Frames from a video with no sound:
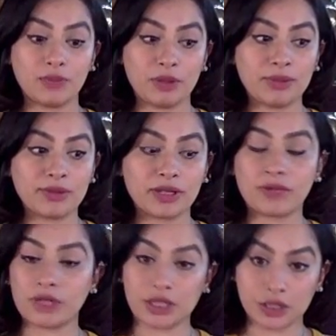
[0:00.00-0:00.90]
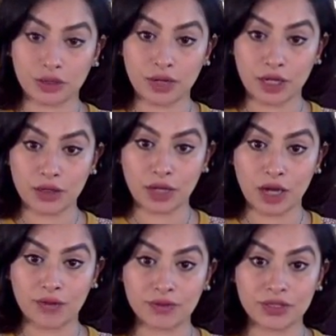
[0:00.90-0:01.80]
people that really know how to look
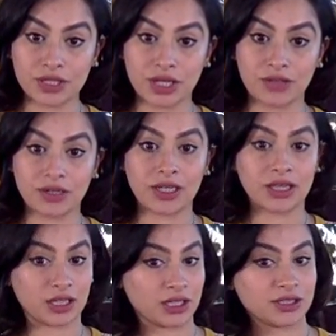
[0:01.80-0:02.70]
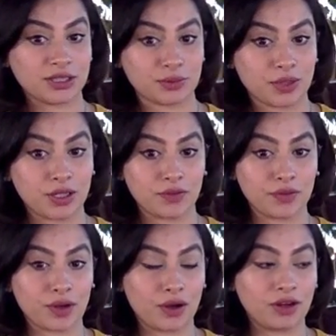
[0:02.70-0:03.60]
after each other. And I think this is one of the
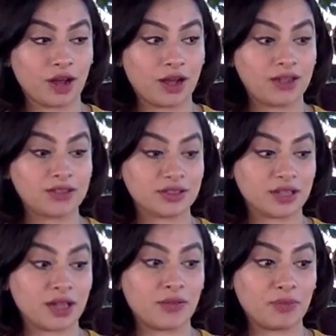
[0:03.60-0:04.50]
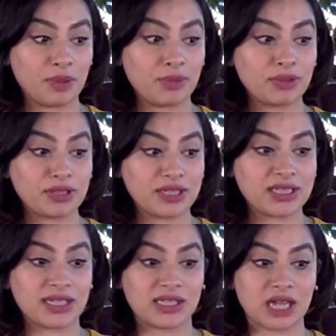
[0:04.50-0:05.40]
forgotten arts. People need
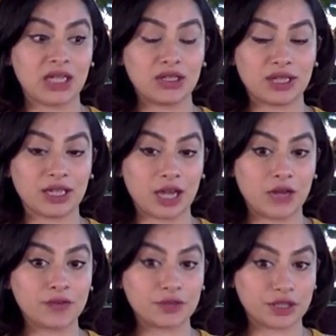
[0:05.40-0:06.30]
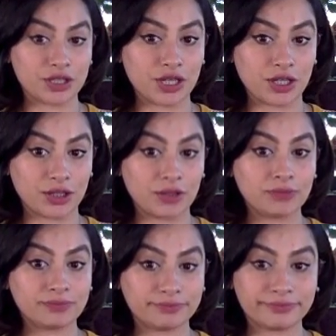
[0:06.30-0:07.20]
to start looking after each other.
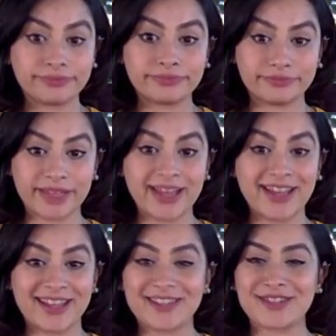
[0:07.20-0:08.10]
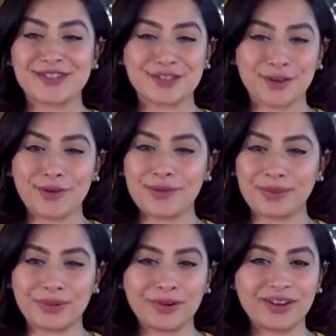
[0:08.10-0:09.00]
It is so
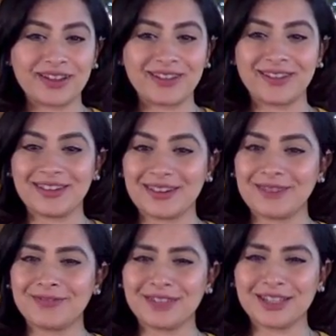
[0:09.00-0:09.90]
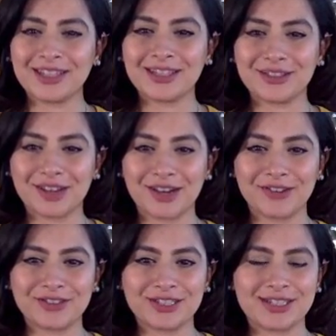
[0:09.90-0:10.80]
important. Really look
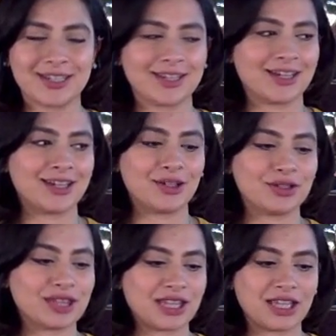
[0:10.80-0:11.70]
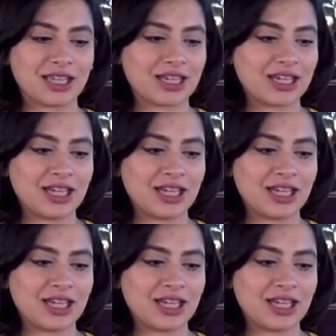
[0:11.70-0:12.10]
after each other. I don't think